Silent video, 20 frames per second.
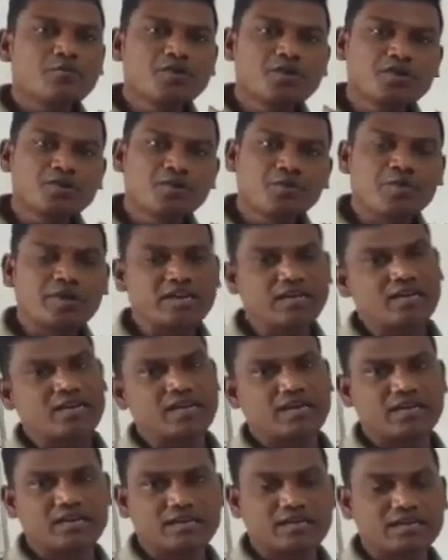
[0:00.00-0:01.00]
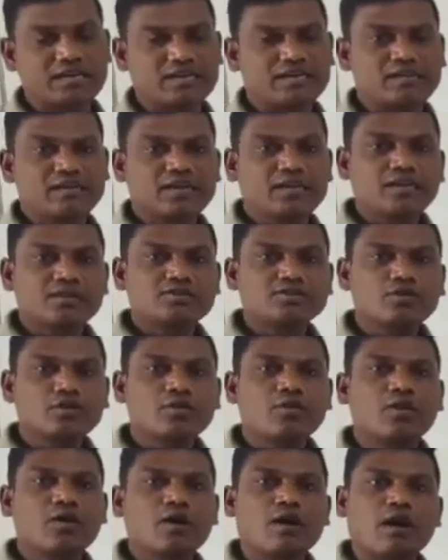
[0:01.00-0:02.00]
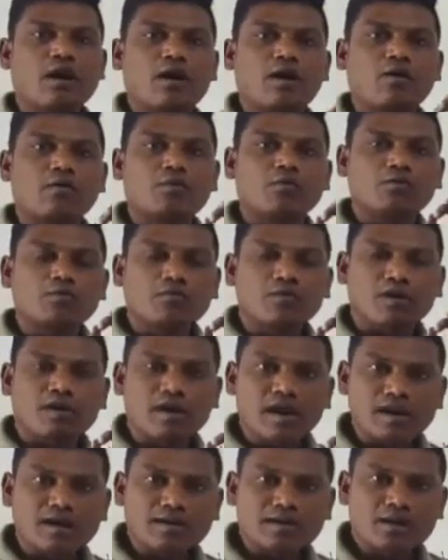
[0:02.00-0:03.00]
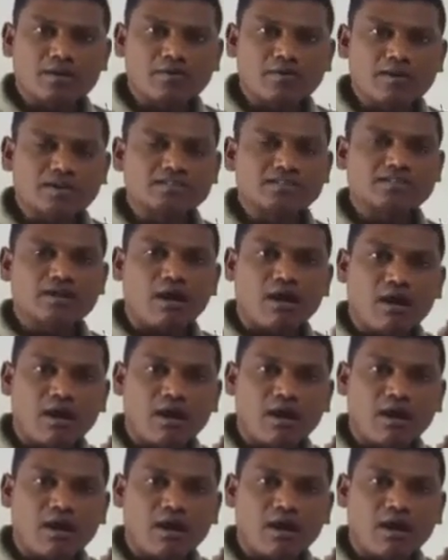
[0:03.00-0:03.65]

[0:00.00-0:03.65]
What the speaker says: And we know very clearly, so concave